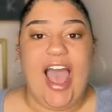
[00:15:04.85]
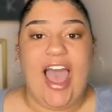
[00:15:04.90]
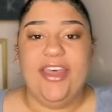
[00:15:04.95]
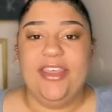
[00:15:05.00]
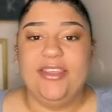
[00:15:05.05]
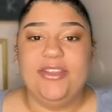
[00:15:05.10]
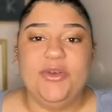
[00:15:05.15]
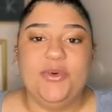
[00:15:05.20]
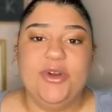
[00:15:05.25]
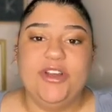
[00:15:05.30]
I
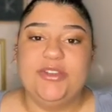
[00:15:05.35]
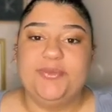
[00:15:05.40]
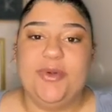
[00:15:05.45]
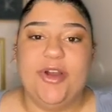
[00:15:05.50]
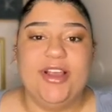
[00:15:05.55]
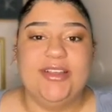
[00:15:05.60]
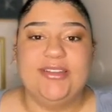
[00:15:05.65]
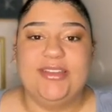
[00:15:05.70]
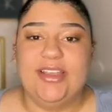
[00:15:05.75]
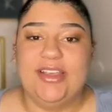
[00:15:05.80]
think the worst
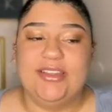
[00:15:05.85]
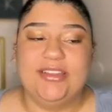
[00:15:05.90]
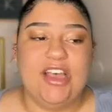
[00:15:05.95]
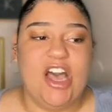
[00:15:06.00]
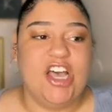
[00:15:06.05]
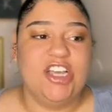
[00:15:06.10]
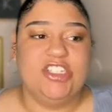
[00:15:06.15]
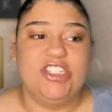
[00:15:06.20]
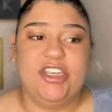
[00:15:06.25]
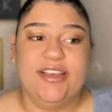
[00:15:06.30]
part is the
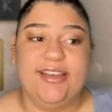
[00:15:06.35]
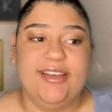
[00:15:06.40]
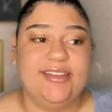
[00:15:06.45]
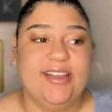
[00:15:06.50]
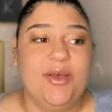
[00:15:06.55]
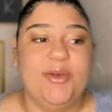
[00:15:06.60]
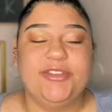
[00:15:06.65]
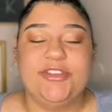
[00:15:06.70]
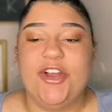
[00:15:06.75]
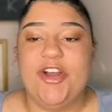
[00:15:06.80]
exhaustion, because
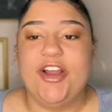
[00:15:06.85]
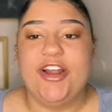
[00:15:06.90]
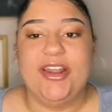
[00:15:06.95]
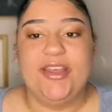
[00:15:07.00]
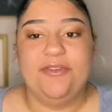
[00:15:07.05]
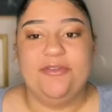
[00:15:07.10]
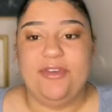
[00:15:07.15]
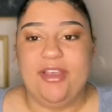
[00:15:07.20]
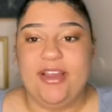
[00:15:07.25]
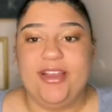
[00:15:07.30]
I was already
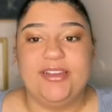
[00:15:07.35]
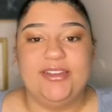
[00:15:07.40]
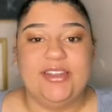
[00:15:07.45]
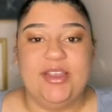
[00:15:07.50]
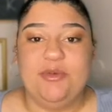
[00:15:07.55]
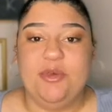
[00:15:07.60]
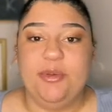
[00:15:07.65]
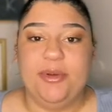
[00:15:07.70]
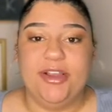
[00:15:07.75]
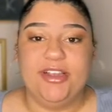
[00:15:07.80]
a very
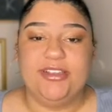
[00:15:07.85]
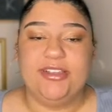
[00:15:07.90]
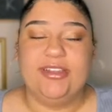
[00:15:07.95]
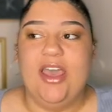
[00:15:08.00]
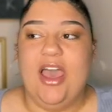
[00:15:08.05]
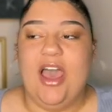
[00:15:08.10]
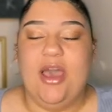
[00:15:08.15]
sleepy person.